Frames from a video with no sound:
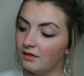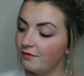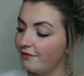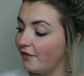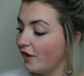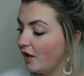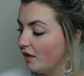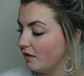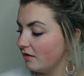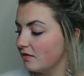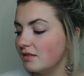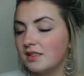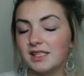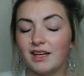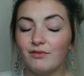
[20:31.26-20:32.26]
for
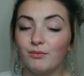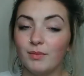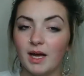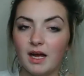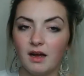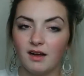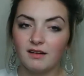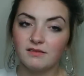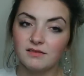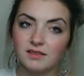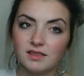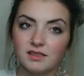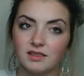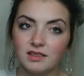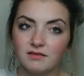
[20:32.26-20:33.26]
£7,
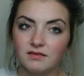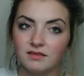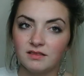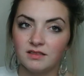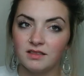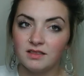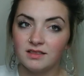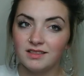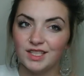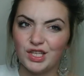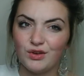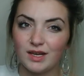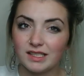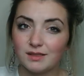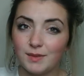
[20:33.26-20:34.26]

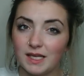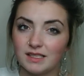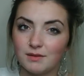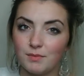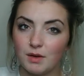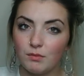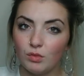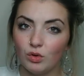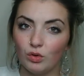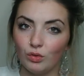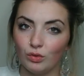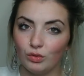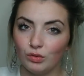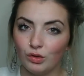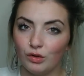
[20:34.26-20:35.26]
you expect a bit
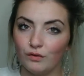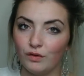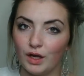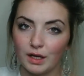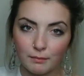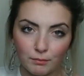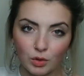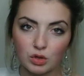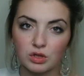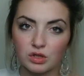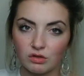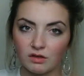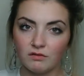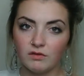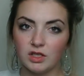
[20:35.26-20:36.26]
more of like
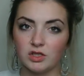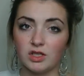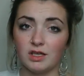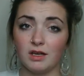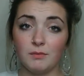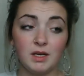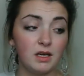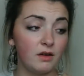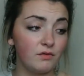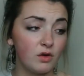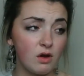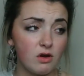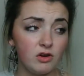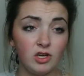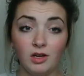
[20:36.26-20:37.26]
moisture enriching. I mean, I've
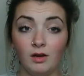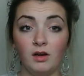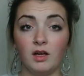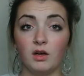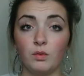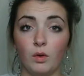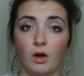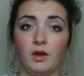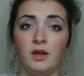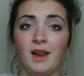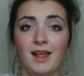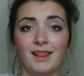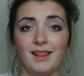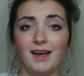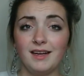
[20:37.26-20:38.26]
got a new look one
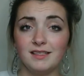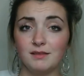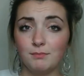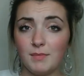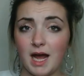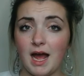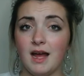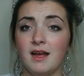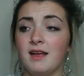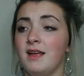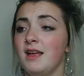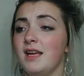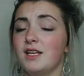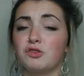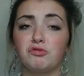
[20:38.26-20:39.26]
that is matte,
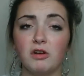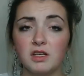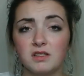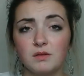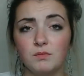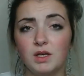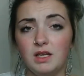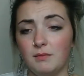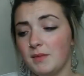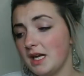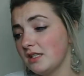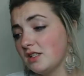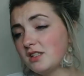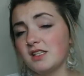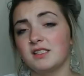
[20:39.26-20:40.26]
dries completely matte,
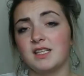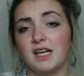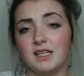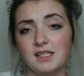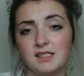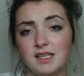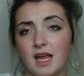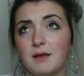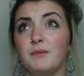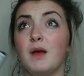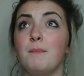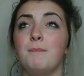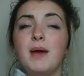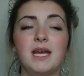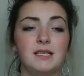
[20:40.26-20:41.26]
does exactly the same,
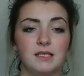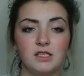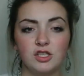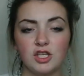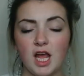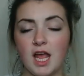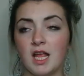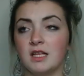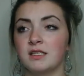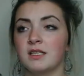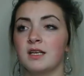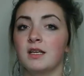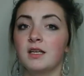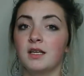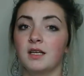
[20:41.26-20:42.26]
amazing shades,
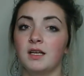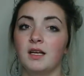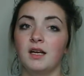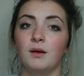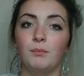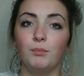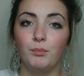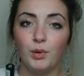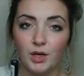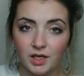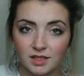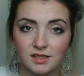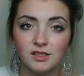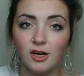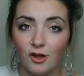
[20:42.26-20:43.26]
but
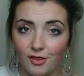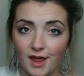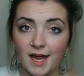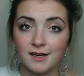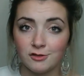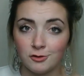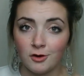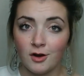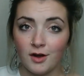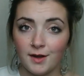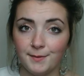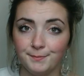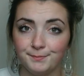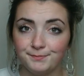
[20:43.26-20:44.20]
it's not that dry.